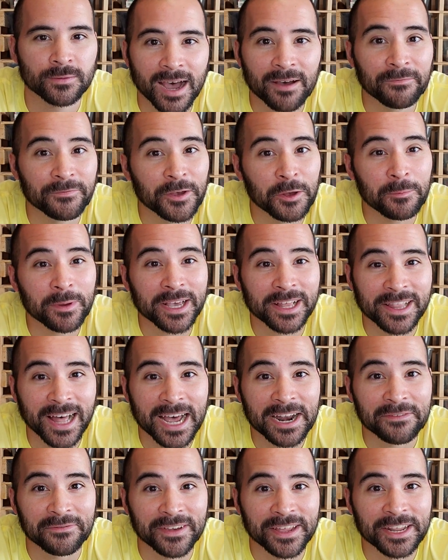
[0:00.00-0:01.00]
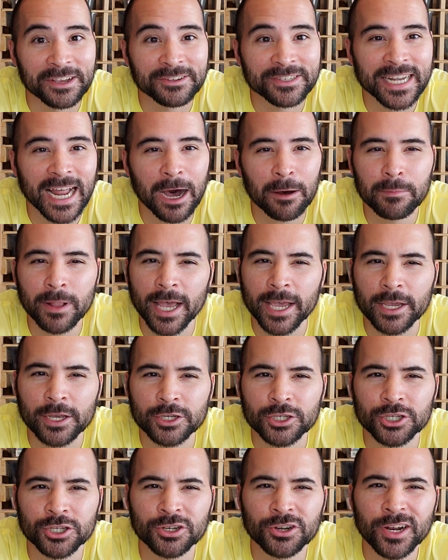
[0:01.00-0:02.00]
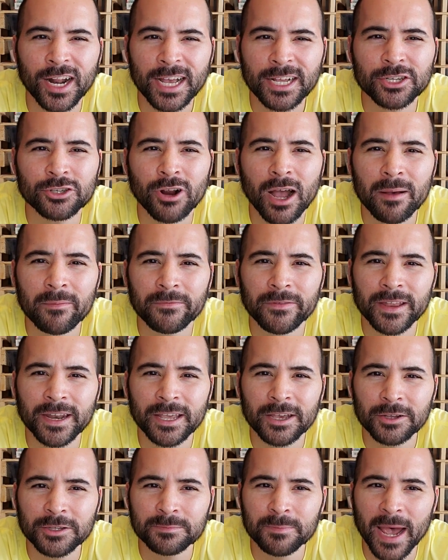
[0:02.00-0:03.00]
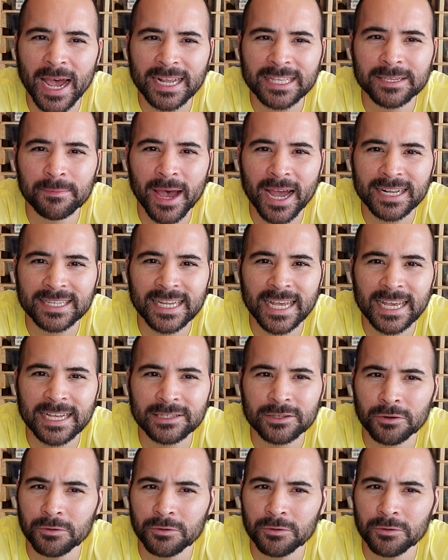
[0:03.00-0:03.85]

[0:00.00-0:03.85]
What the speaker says: I'm filming a lot of videos now. I'm like, should I drop videos back-to-back days,